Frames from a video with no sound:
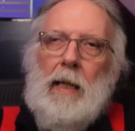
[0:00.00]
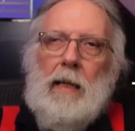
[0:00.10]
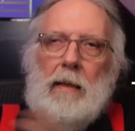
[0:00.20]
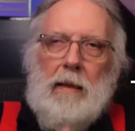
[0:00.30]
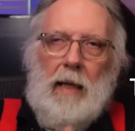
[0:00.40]

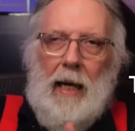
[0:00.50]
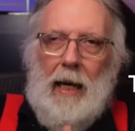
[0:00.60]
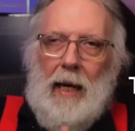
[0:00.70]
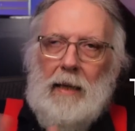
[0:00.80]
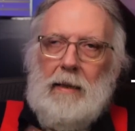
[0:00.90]

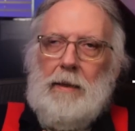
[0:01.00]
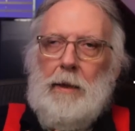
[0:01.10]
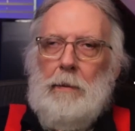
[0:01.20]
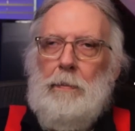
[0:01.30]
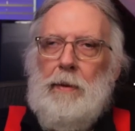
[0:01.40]
Last,
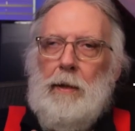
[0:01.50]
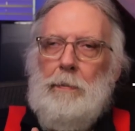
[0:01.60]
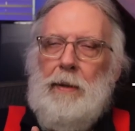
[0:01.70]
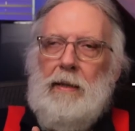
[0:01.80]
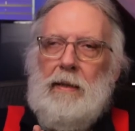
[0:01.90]
your
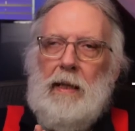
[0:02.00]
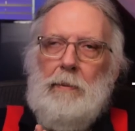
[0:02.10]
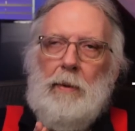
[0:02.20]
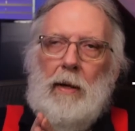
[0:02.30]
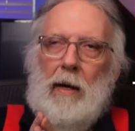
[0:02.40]

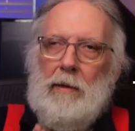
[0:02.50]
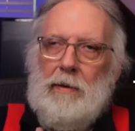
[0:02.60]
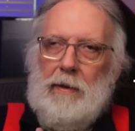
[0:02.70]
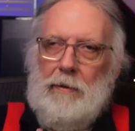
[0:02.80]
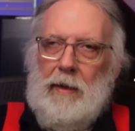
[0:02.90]
PC will
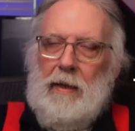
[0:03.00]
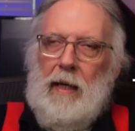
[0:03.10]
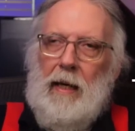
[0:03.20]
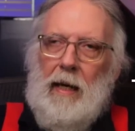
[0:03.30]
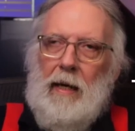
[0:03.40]
also need
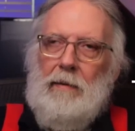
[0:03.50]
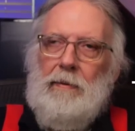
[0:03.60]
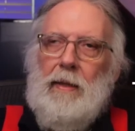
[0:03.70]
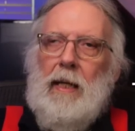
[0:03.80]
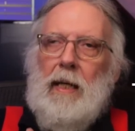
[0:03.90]
to have